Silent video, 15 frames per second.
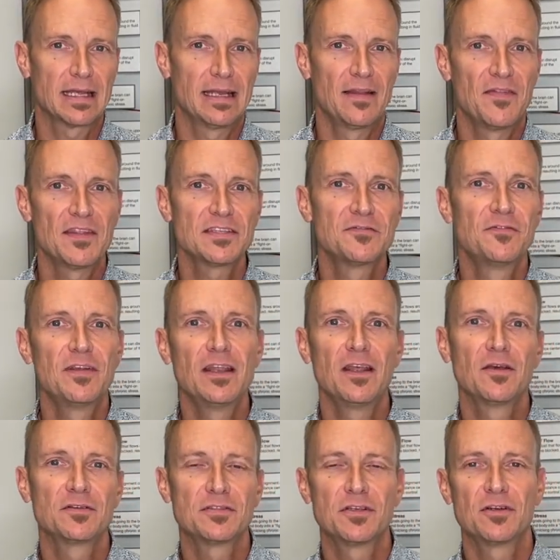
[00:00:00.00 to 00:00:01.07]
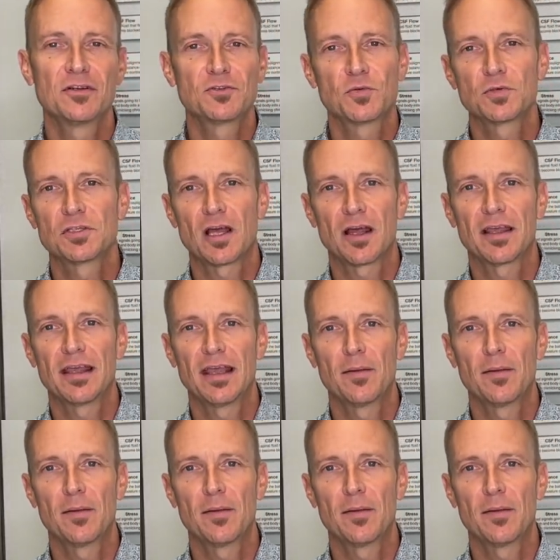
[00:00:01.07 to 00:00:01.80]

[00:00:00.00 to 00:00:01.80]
and in this video series we're talking